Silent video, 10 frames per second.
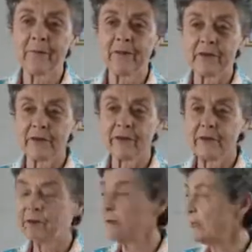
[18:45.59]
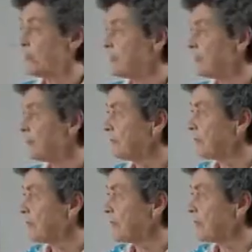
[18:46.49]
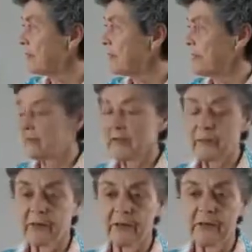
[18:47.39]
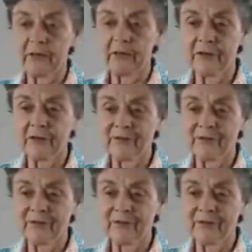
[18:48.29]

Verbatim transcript: That's really a great idea. That's an important thing to do.